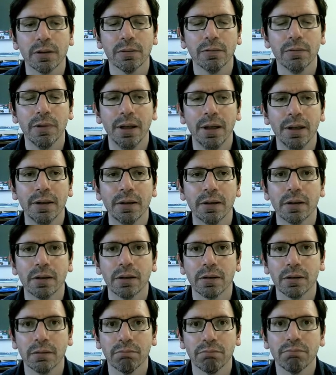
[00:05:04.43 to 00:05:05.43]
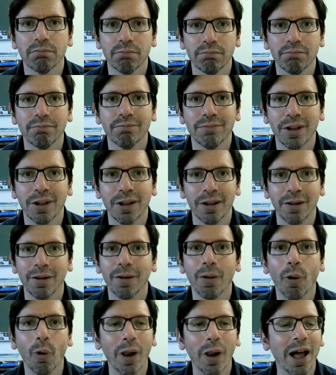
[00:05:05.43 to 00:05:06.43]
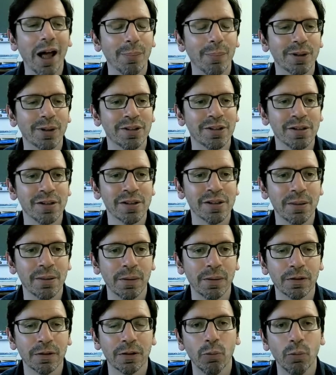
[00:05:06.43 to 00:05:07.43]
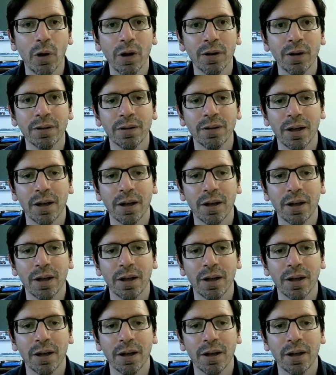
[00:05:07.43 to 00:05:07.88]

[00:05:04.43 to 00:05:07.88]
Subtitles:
well, it all happens in semester 1.